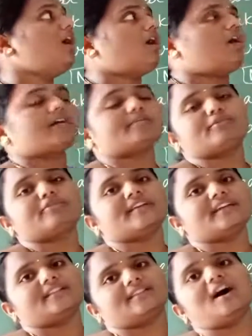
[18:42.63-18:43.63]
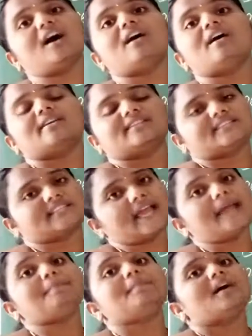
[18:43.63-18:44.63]
are moving in the
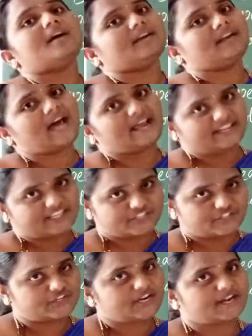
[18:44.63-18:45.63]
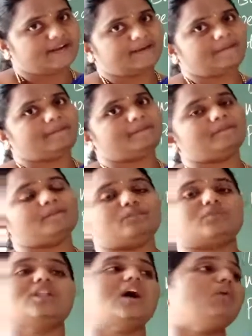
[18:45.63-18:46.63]
same direction.
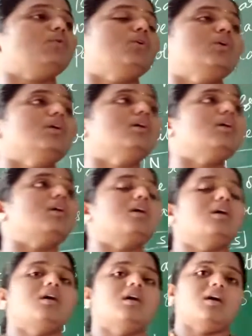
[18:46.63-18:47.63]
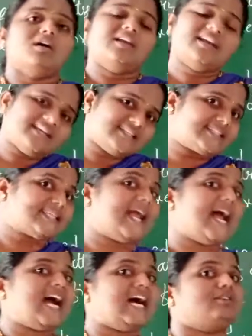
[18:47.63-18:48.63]
Now let us
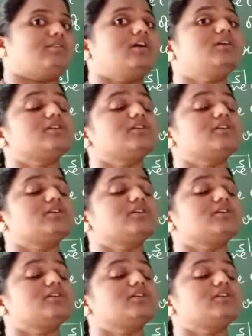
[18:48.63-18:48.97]
have a